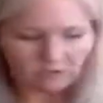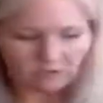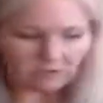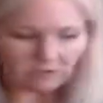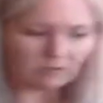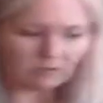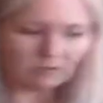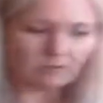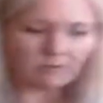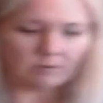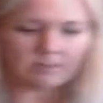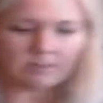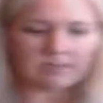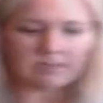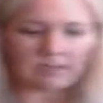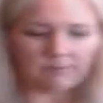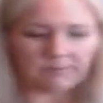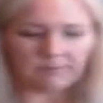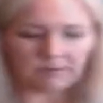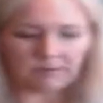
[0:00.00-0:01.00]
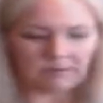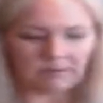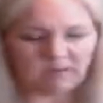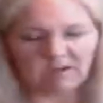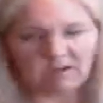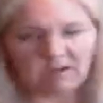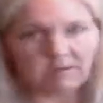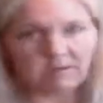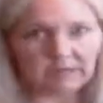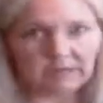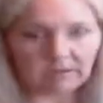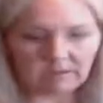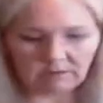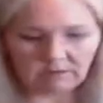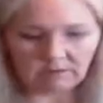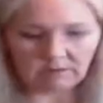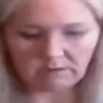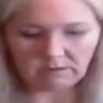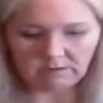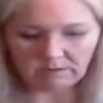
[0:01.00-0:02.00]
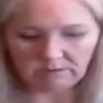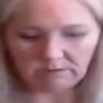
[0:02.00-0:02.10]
a little bit tapered. They're not bad at all.